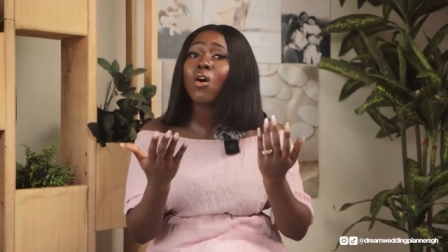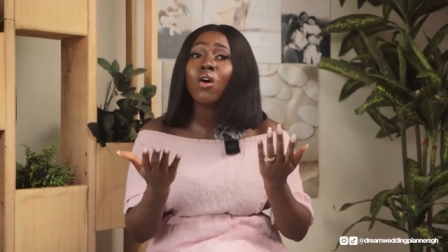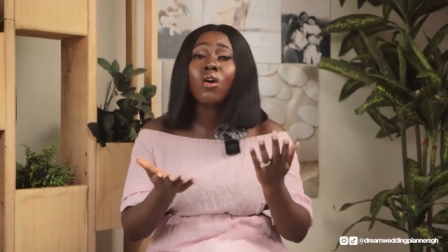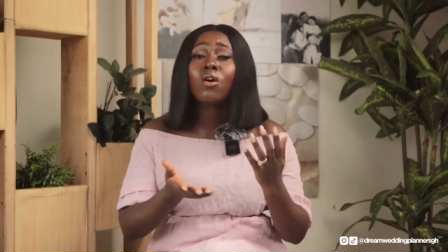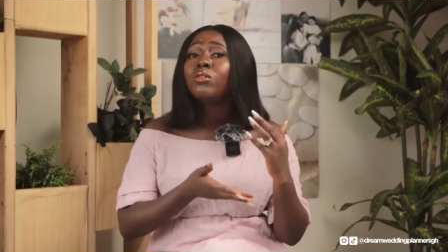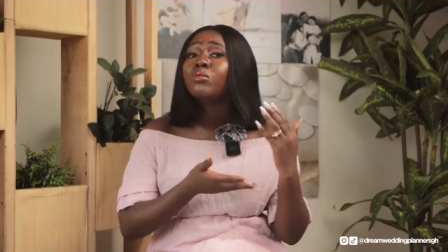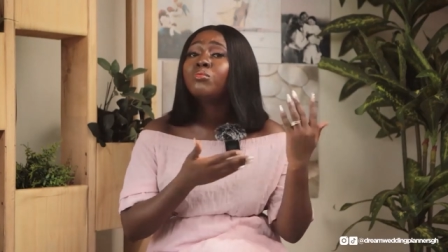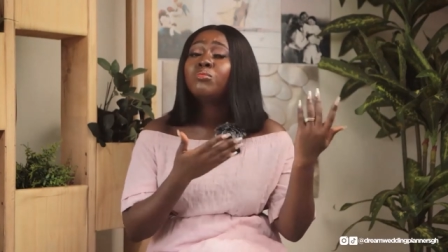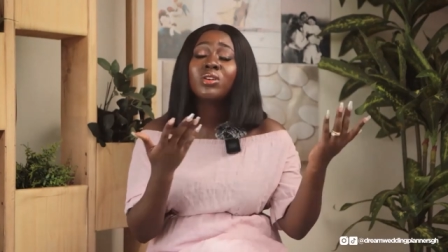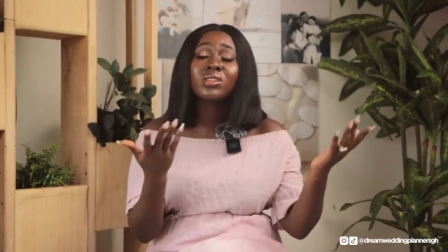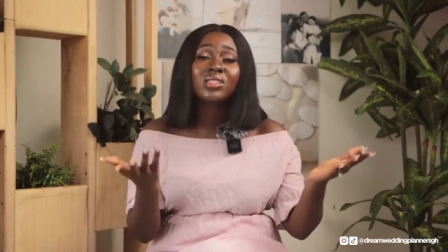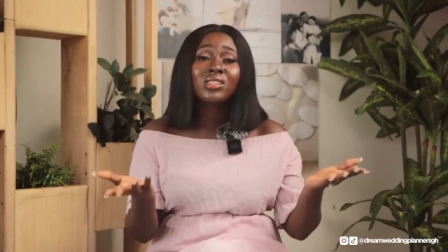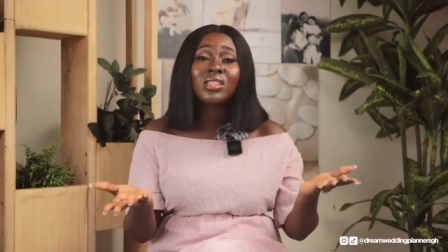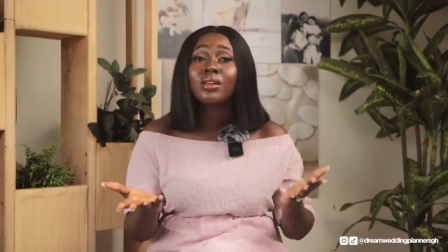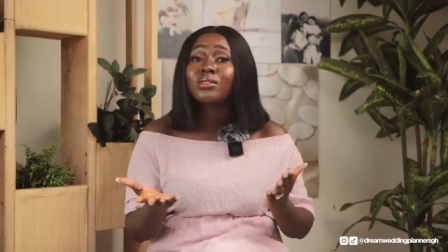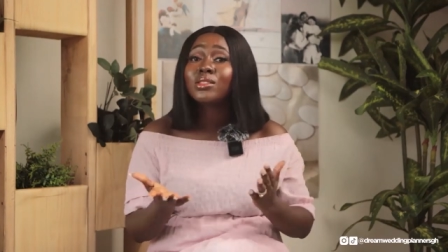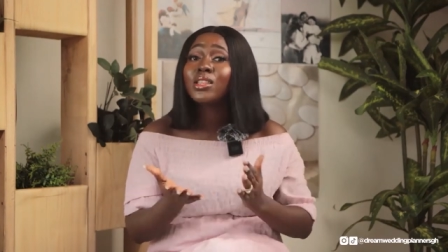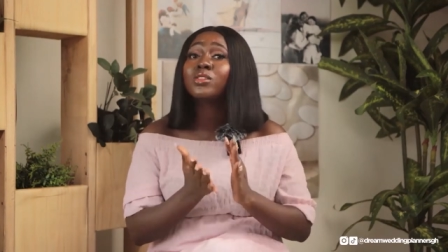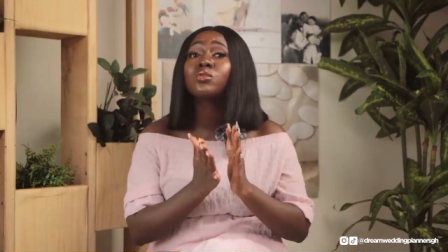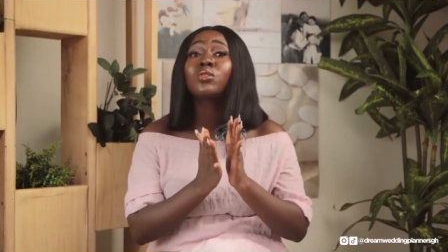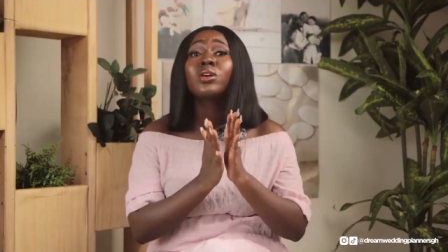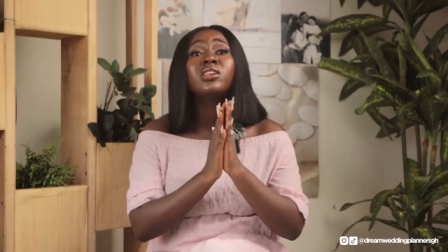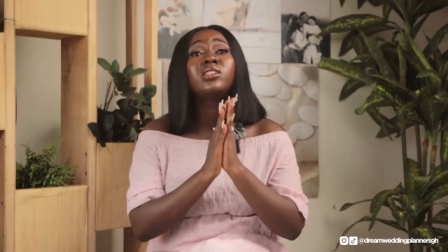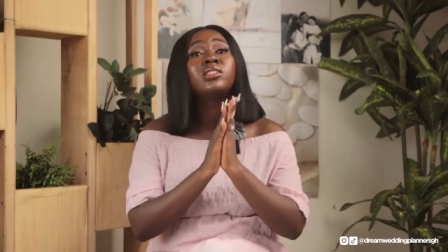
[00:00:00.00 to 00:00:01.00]
Or most times,
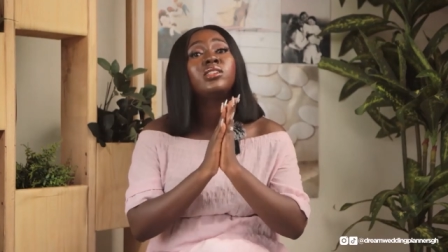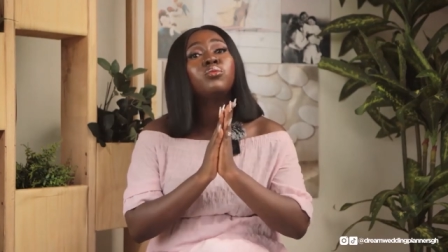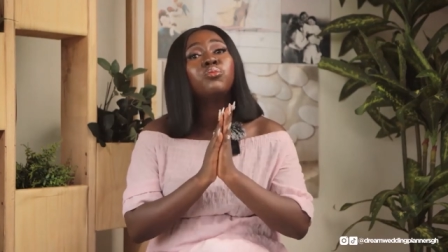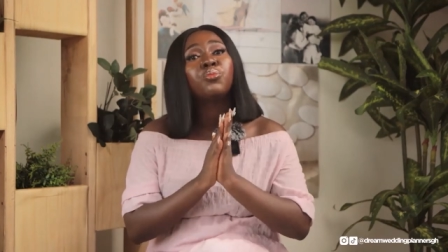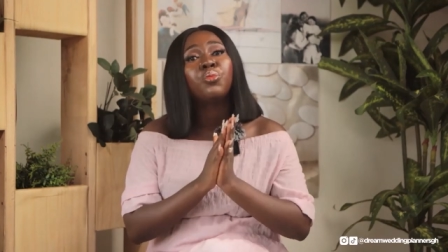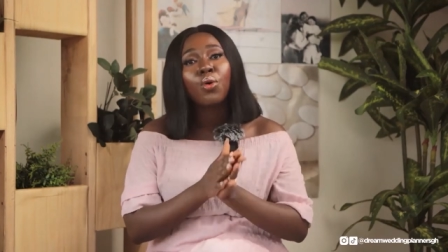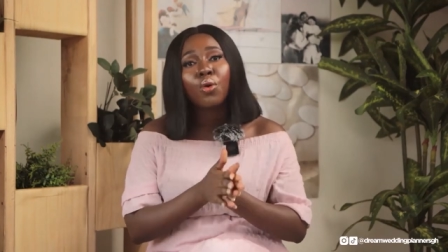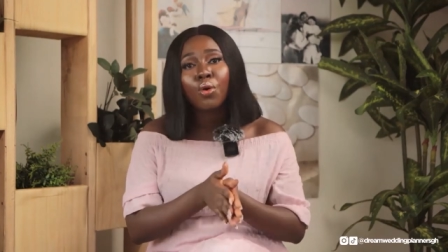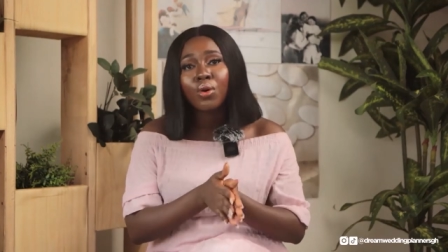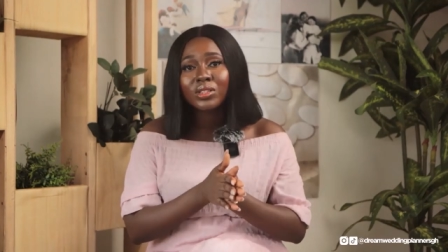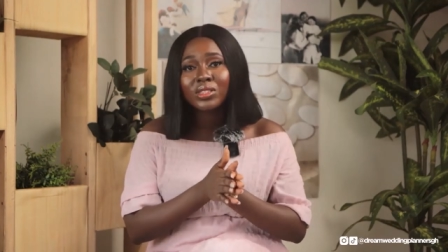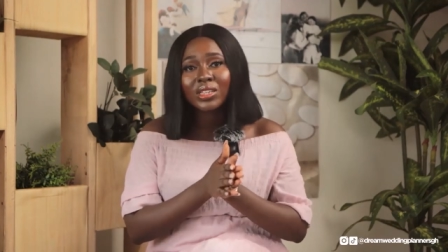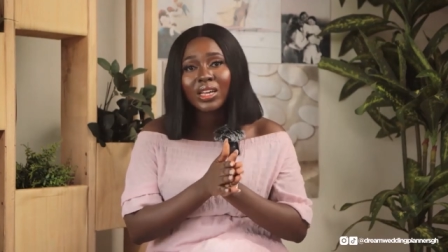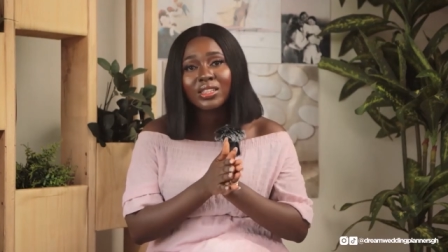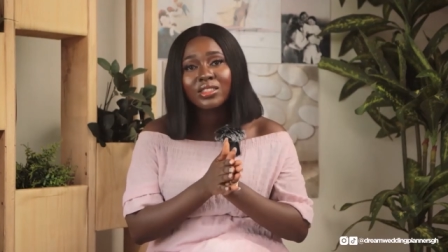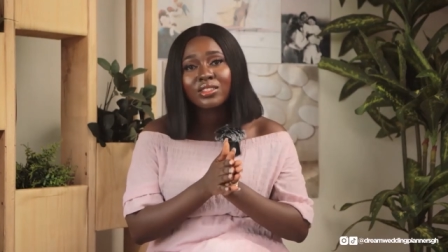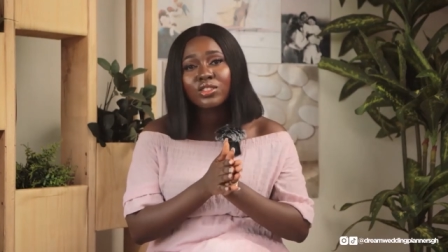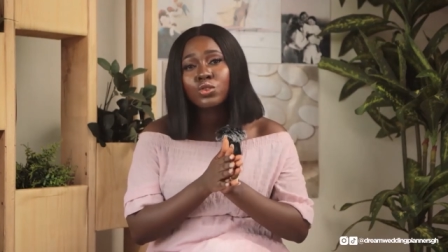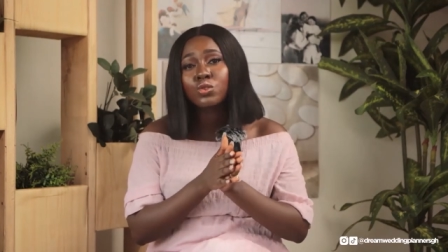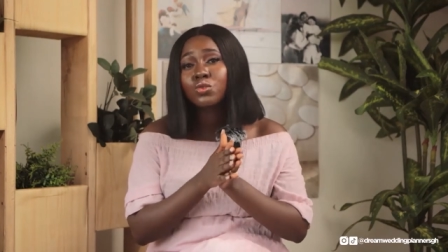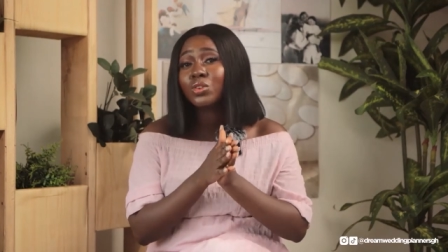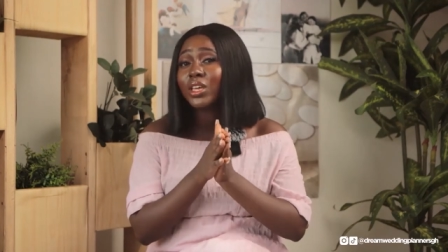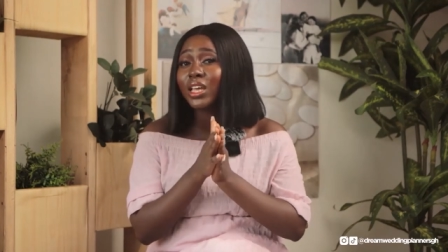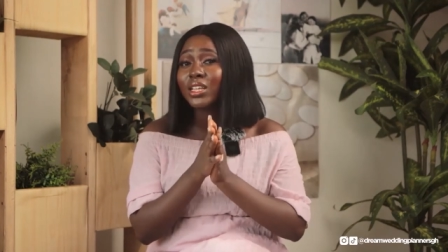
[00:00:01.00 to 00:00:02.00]
that's why it's
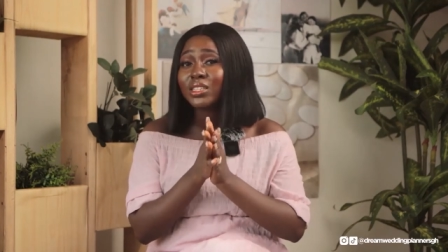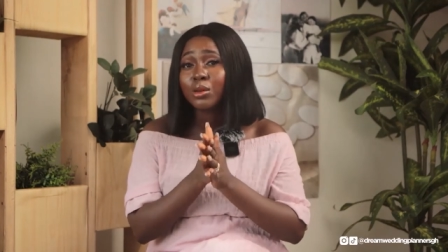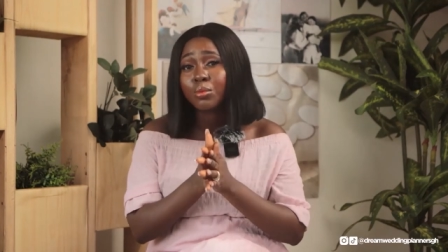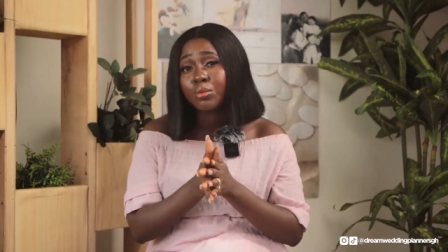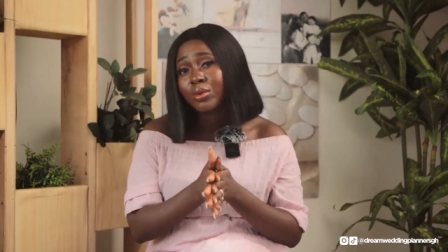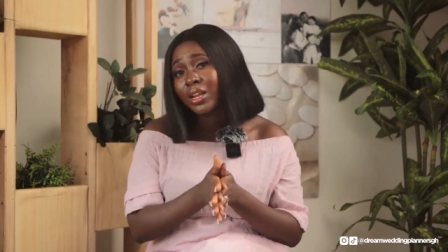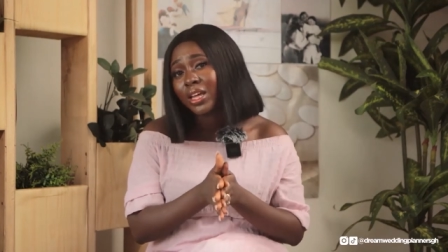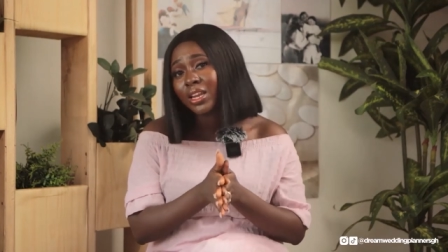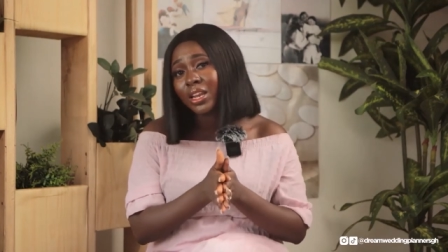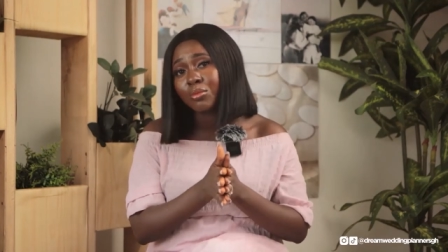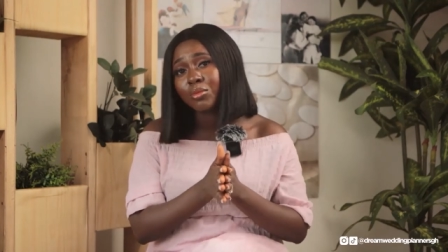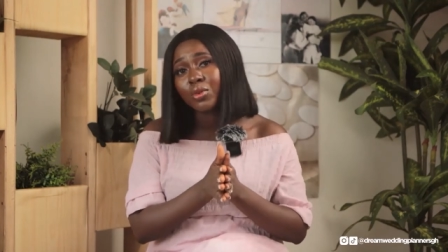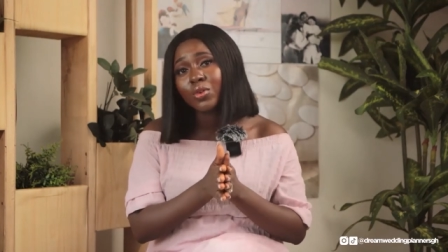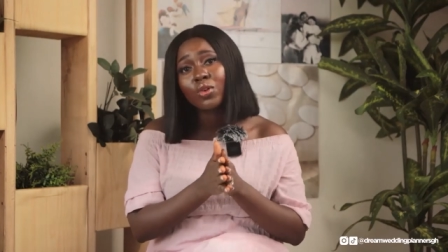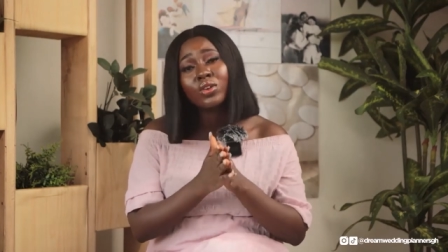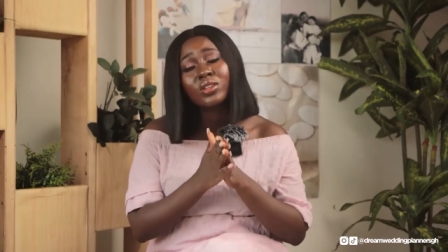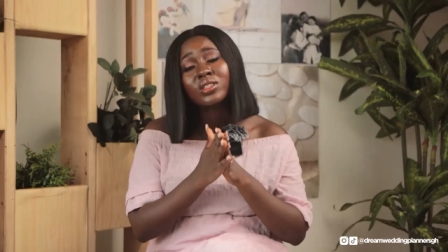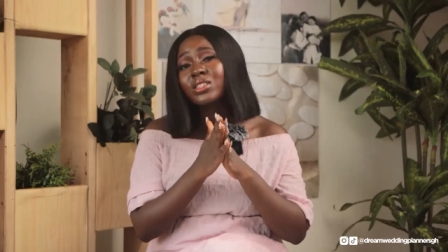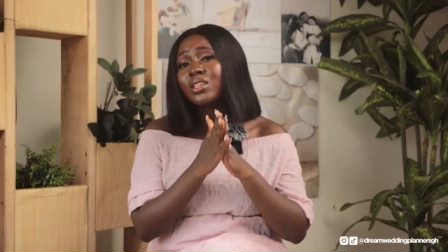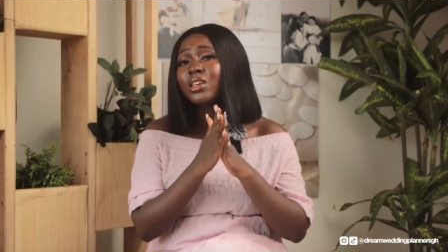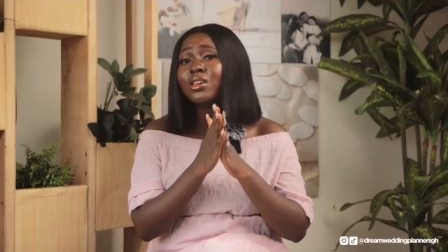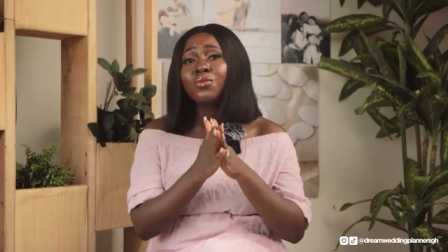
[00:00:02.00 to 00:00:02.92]
important to get a planner because